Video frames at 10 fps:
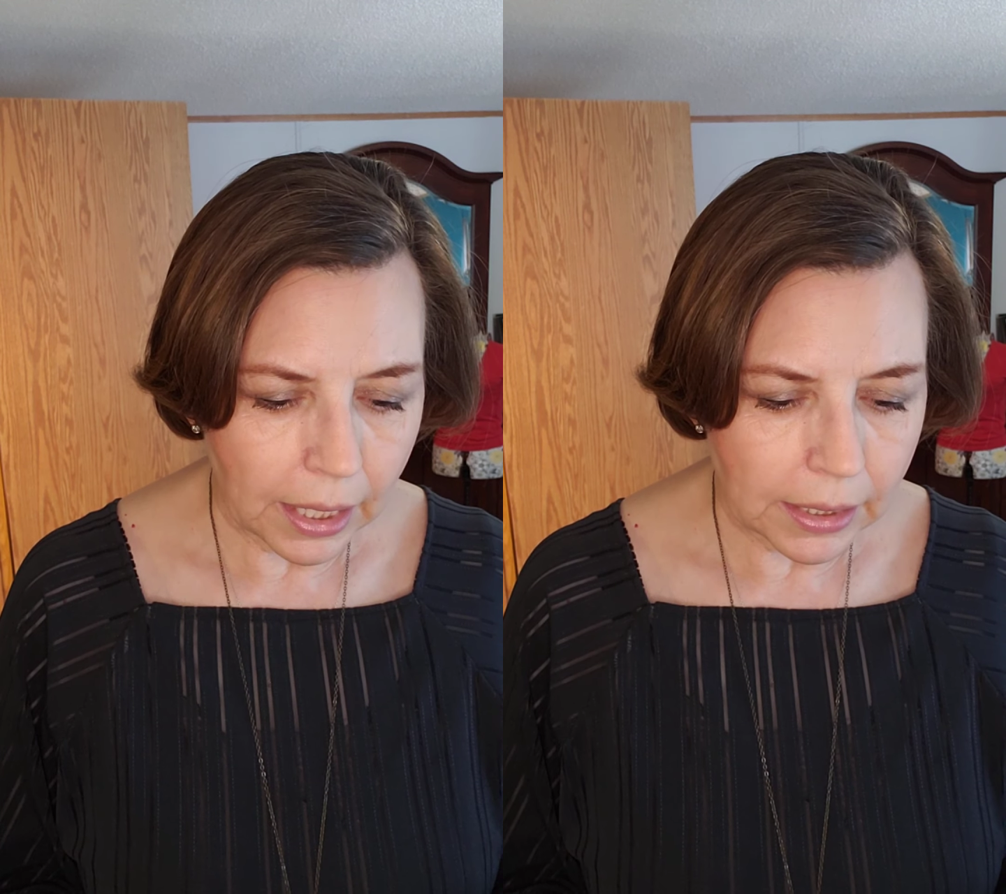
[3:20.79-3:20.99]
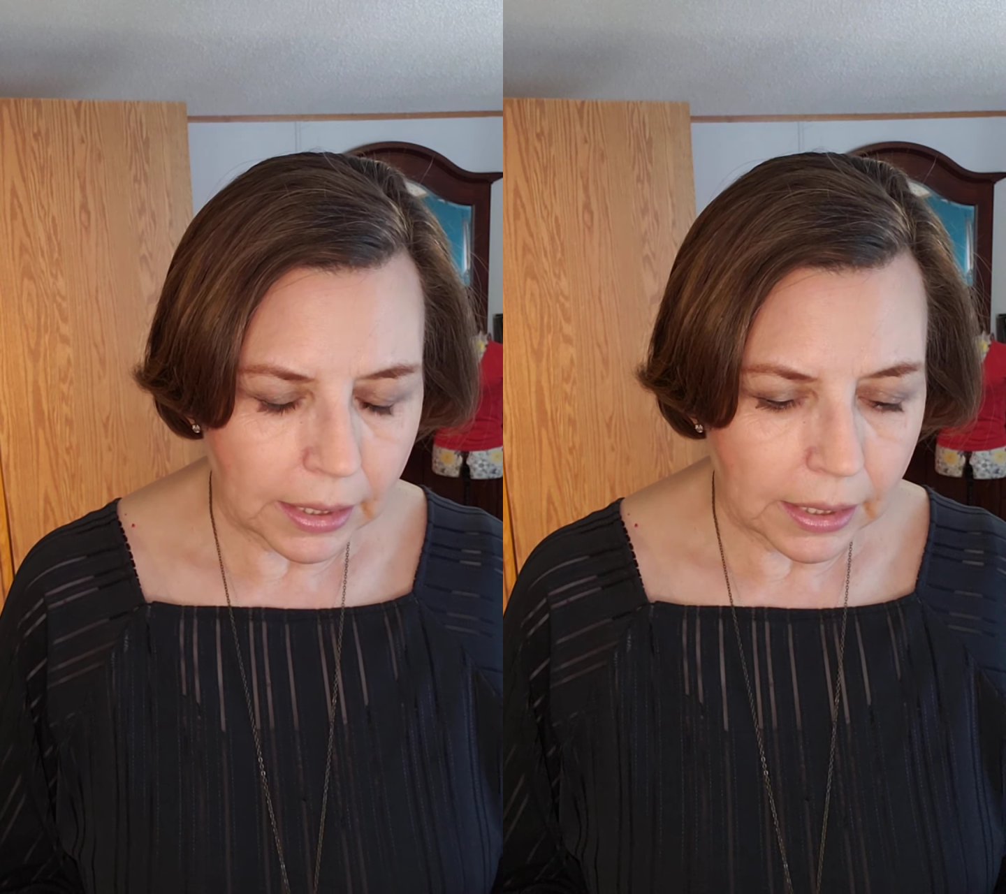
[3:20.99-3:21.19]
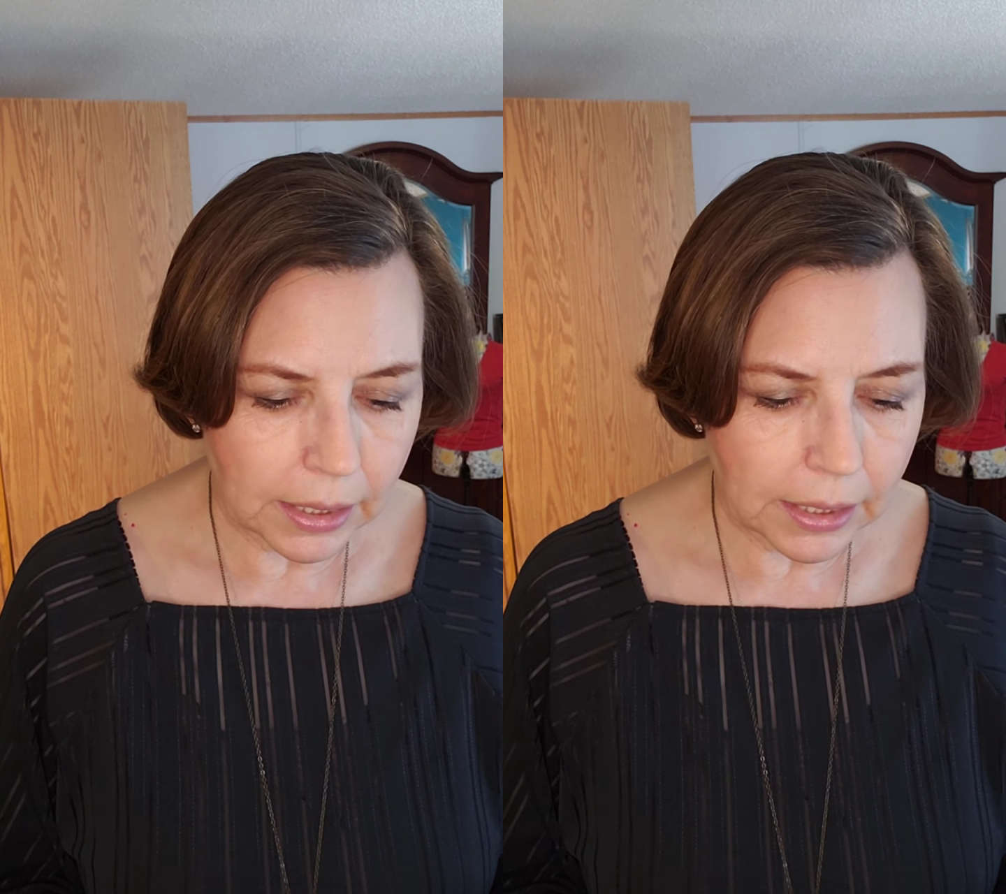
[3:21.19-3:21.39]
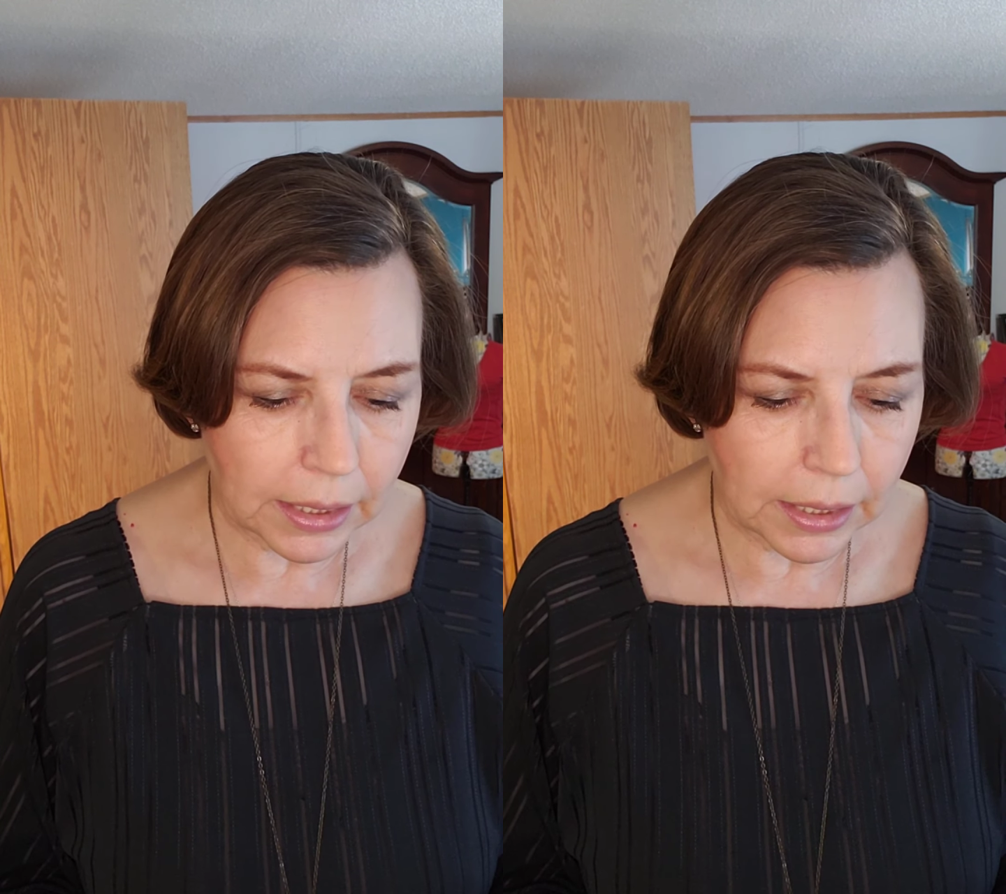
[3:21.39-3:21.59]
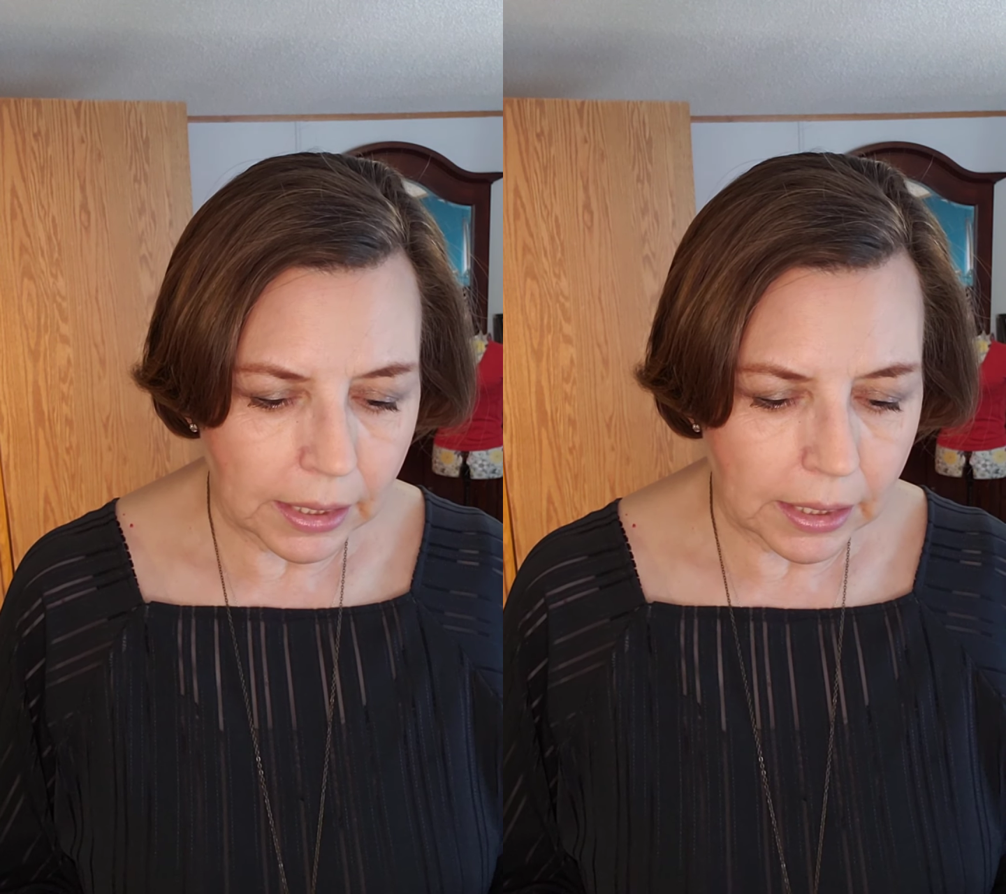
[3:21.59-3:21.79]
it
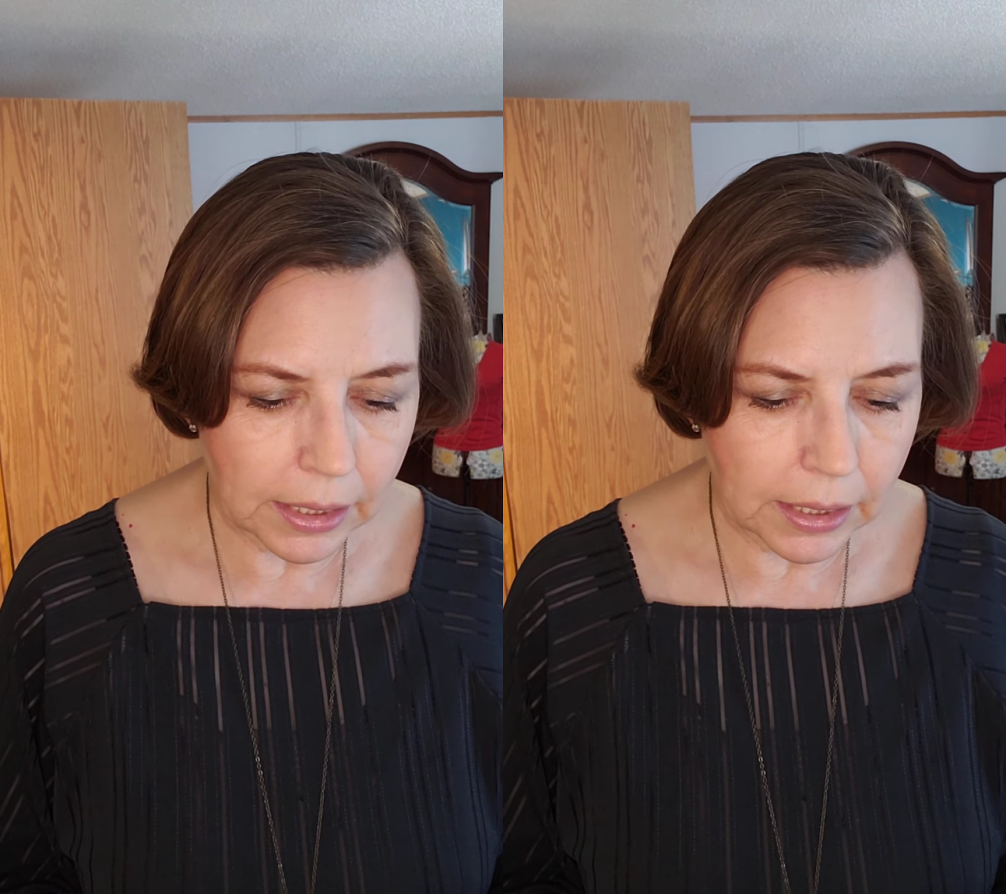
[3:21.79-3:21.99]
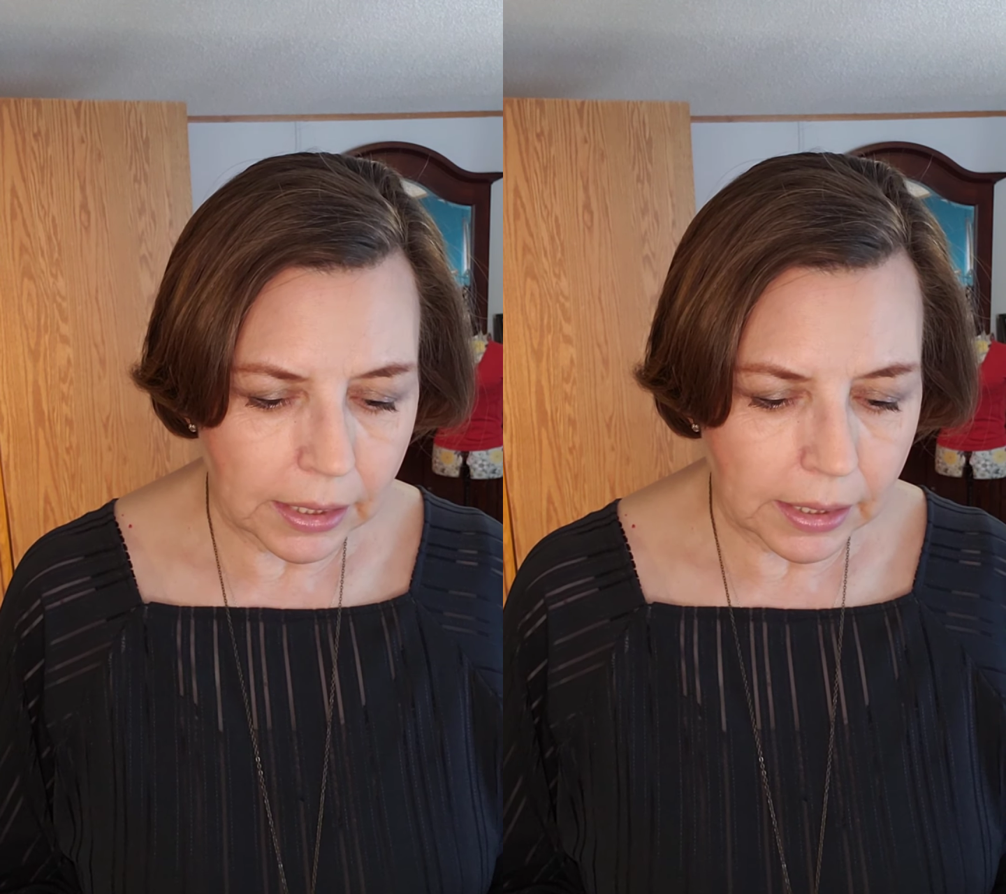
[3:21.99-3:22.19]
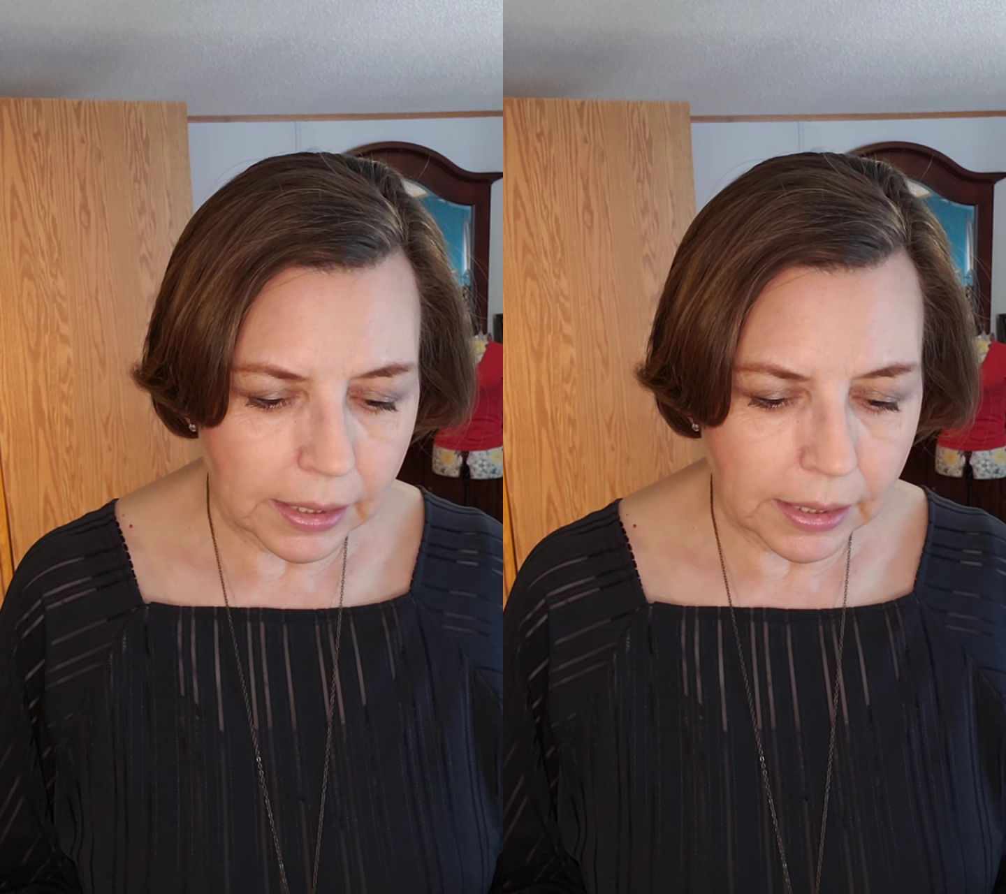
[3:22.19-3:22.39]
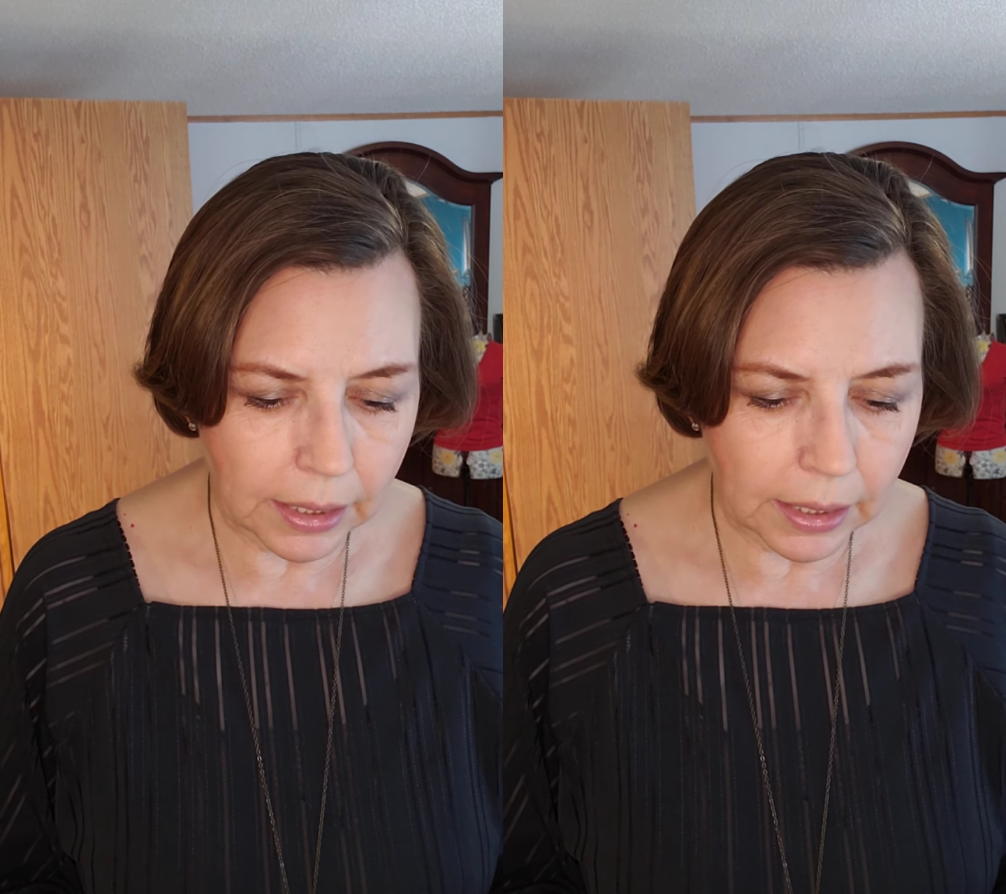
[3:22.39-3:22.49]
is,